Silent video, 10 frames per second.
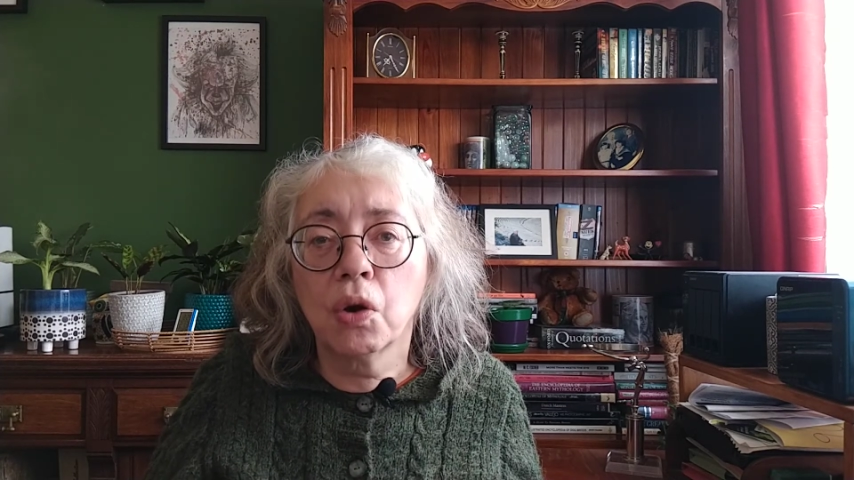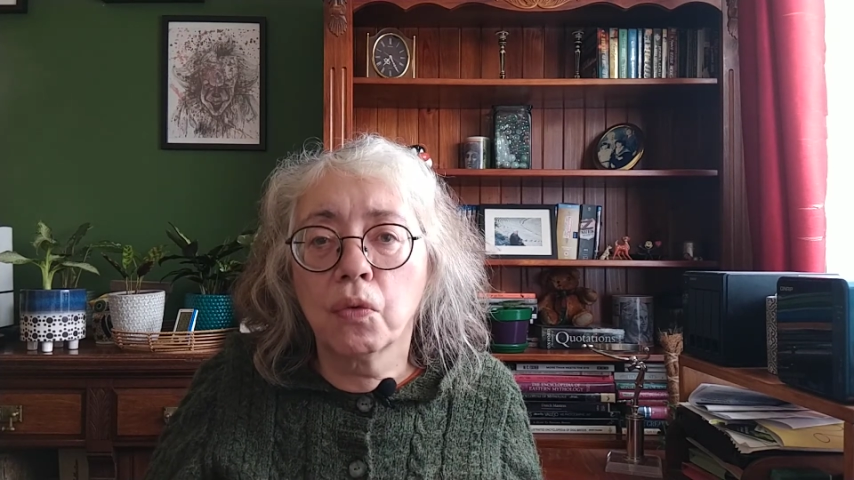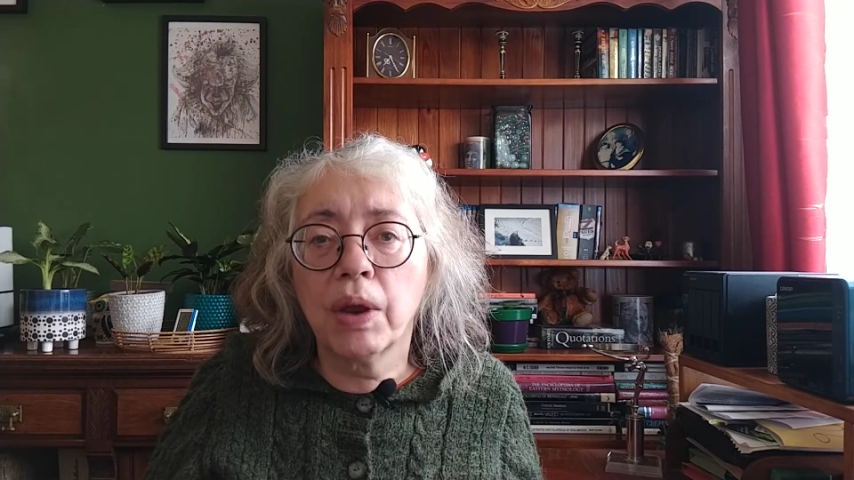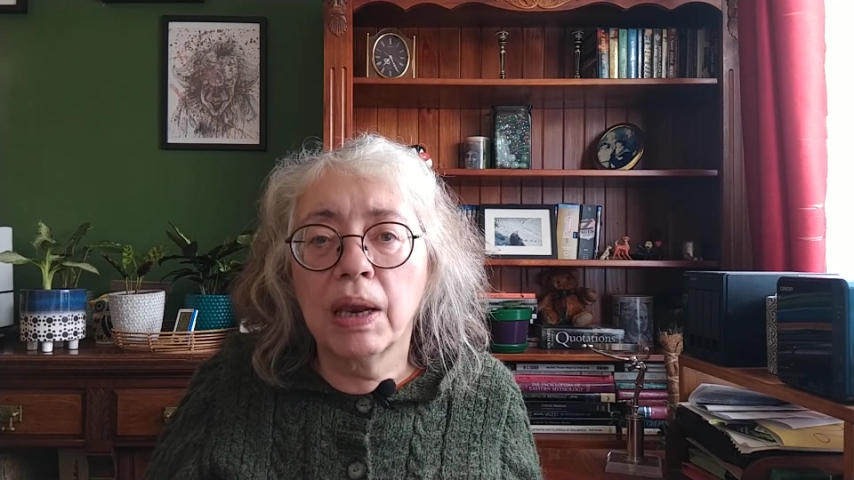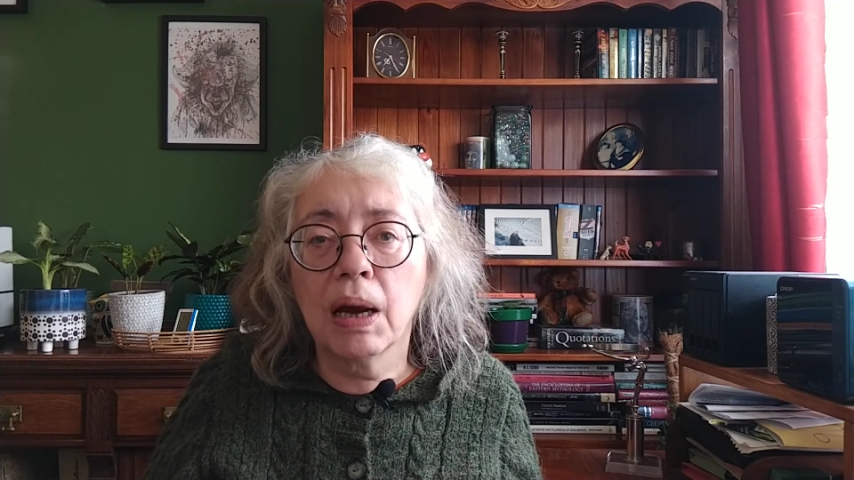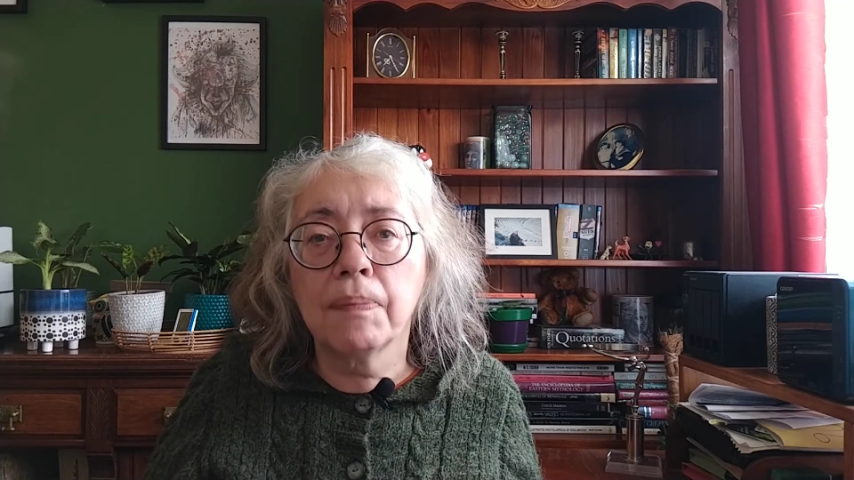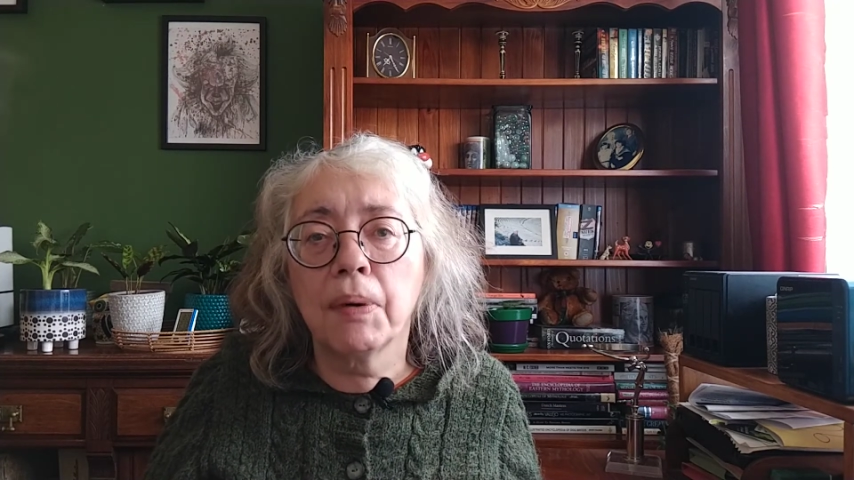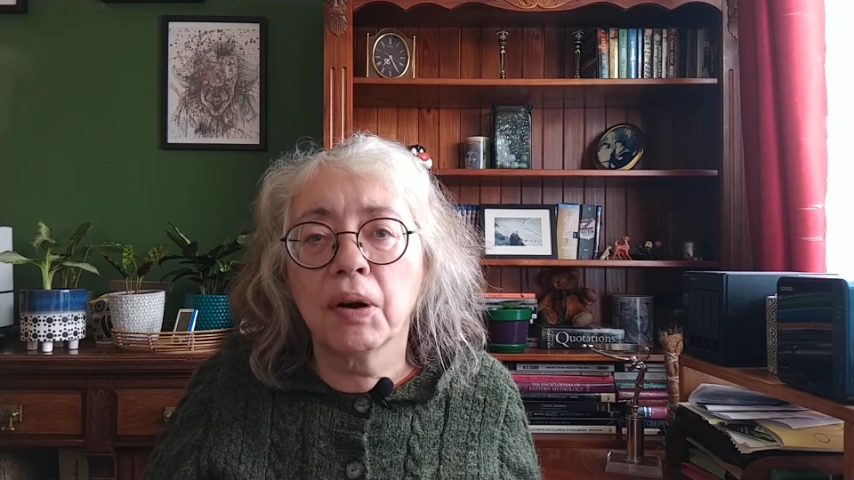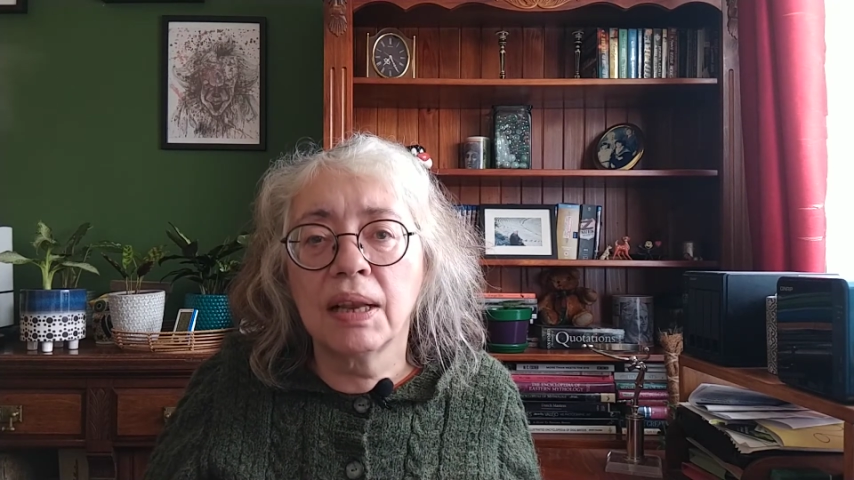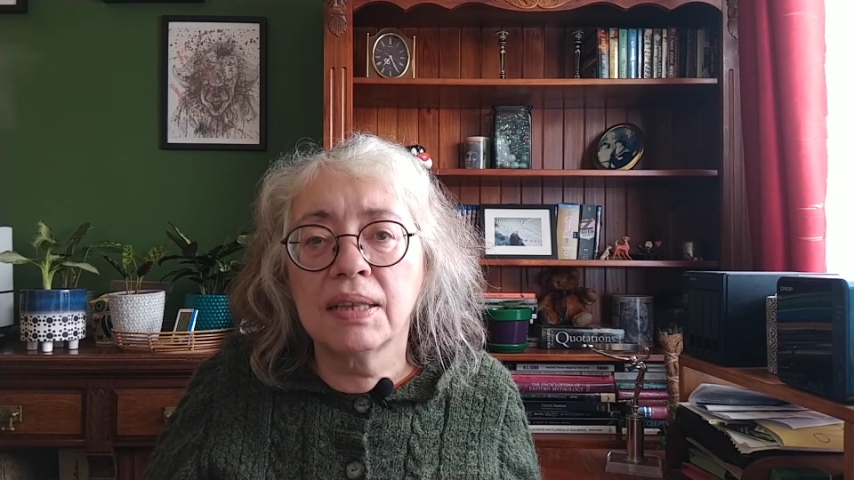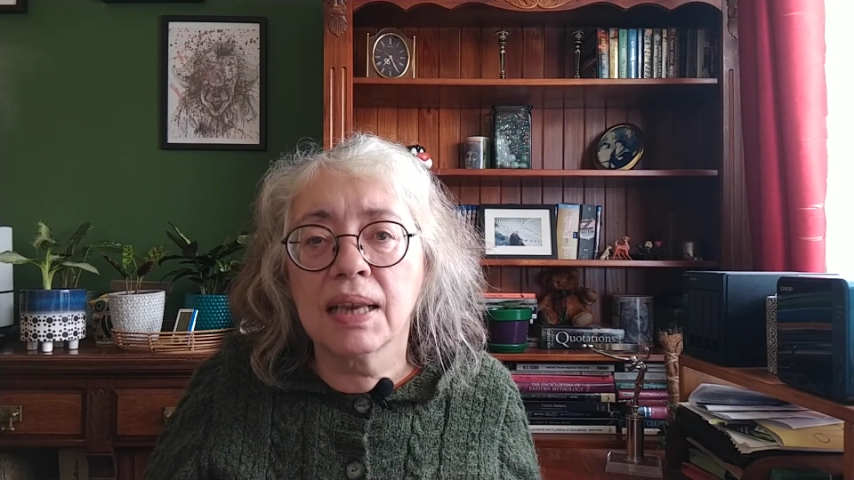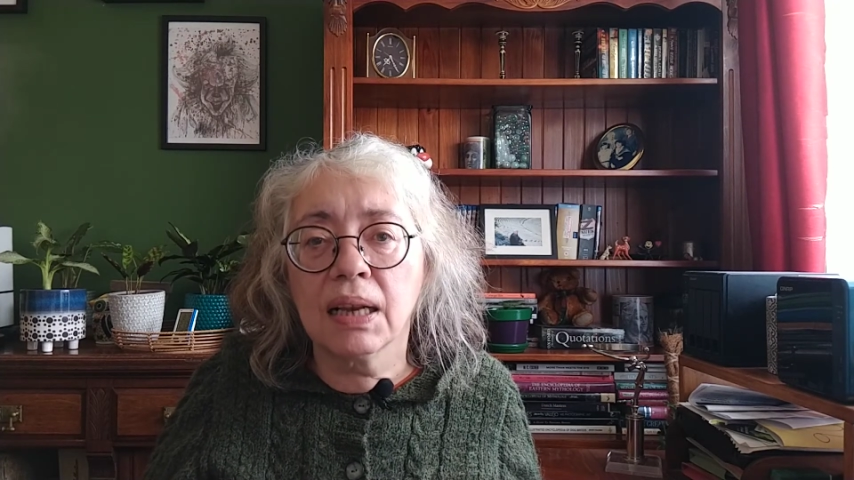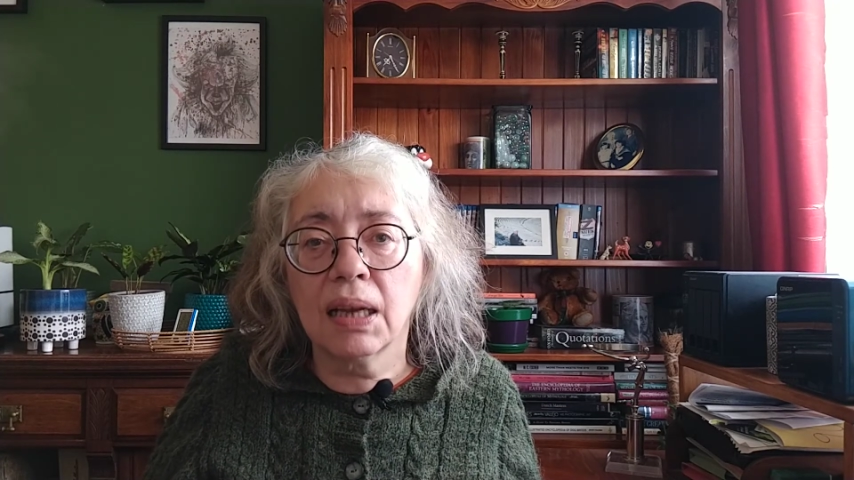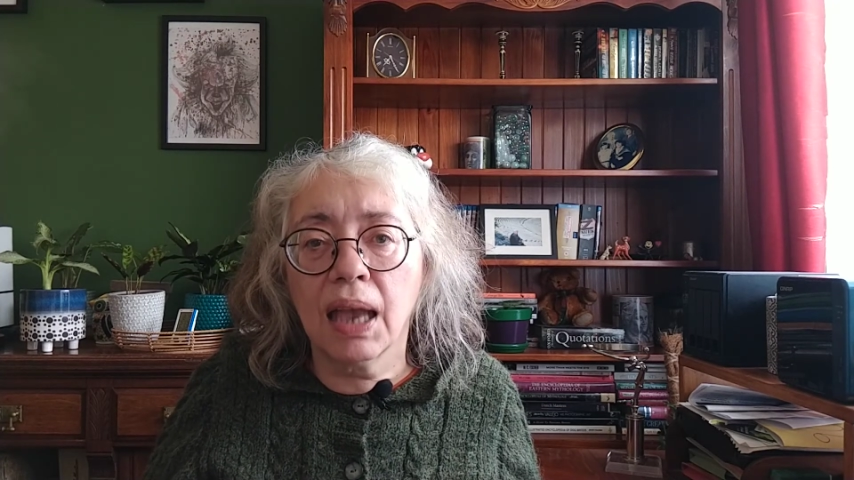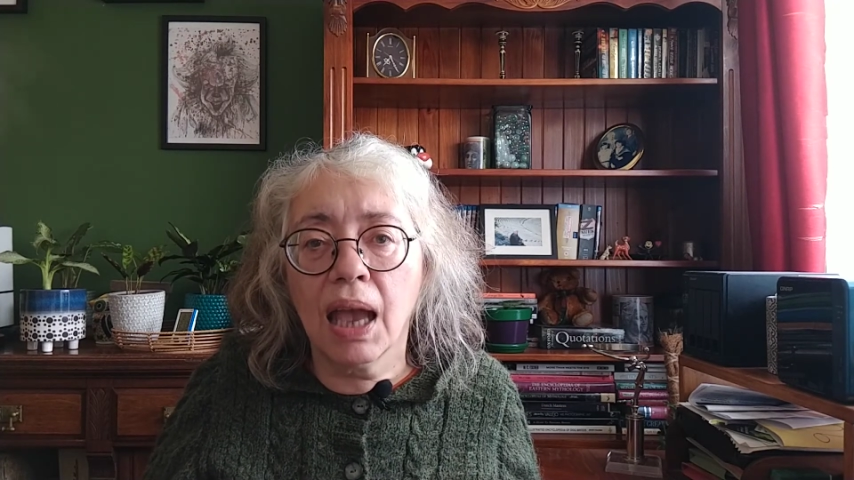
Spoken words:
read up on exactly